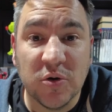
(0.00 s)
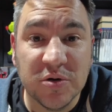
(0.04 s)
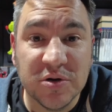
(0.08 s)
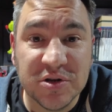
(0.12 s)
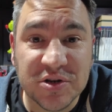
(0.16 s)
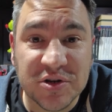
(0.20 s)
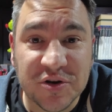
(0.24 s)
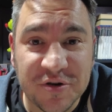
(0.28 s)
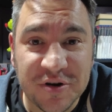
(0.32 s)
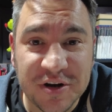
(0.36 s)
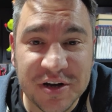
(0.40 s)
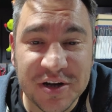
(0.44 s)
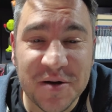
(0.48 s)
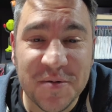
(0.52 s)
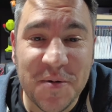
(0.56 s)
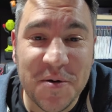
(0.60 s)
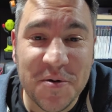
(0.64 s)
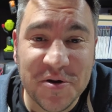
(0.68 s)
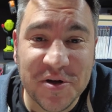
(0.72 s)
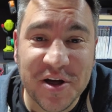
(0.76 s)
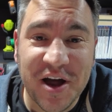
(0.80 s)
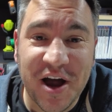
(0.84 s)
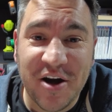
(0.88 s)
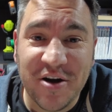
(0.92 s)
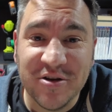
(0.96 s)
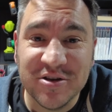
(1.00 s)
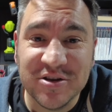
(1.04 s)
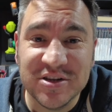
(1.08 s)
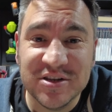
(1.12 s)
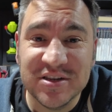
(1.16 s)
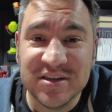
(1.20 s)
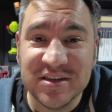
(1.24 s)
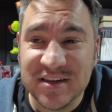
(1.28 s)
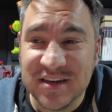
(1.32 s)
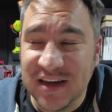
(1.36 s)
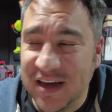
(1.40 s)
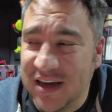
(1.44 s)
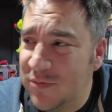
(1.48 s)
It's Craig. I'm out in the garage.
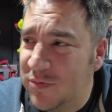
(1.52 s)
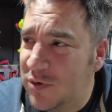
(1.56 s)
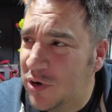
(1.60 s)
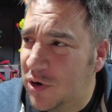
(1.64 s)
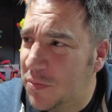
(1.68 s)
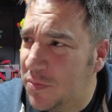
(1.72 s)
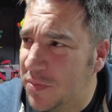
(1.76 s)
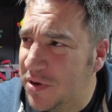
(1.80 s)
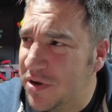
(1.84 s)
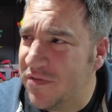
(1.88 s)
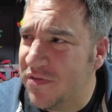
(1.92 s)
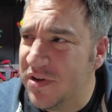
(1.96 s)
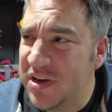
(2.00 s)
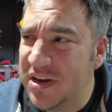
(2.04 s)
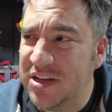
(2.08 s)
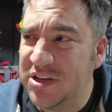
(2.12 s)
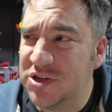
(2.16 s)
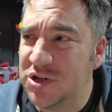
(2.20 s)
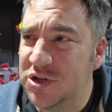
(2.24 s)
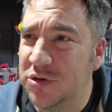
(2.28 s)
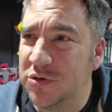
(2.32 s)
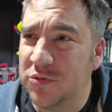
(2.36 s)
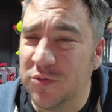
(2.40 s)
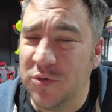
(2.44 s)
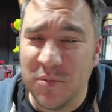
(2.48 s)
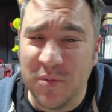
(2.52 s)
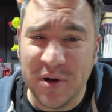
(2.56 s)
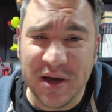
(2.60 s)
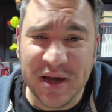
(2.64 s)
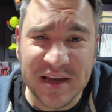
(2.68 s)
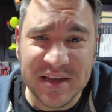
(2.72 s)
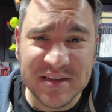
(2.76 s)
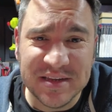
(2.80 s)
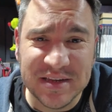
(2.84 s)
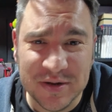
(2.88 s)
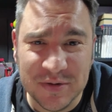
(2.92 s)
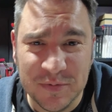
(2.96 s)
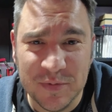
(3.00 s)
Today we've got a bit of an issue with my
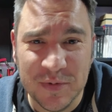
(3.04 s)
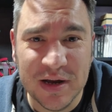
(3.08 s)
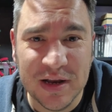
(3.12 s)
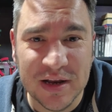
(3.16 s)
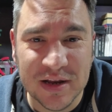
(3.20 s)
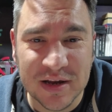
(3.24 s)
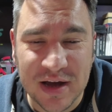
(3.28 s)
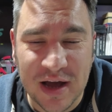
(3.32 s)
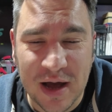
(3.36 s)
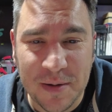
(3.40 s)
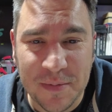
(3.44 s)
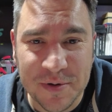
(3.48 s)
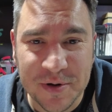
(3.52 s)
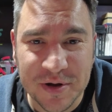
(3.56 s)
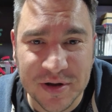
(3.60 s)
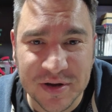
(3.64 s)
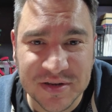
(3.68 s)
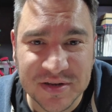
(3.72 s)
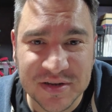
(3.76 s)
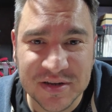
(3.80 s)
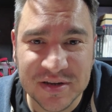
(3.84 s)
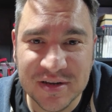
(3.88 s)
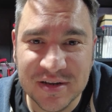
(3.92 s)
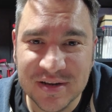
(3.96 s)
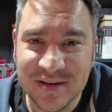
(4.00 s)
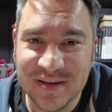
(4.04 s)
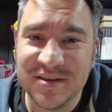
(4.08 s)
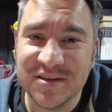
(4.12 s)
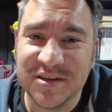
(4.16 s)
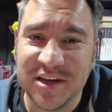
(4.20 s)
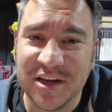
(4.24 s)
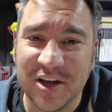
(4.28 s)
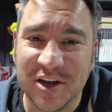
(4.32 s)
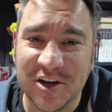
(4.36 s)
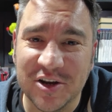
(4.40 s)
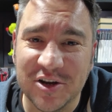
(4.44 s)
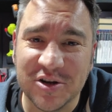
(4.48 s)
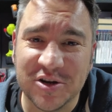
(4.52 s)
18-wheeler cabinet. Let's
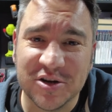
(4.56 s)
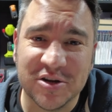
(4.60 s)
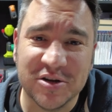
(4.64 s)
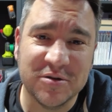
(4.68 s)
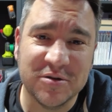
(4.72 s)
take a look.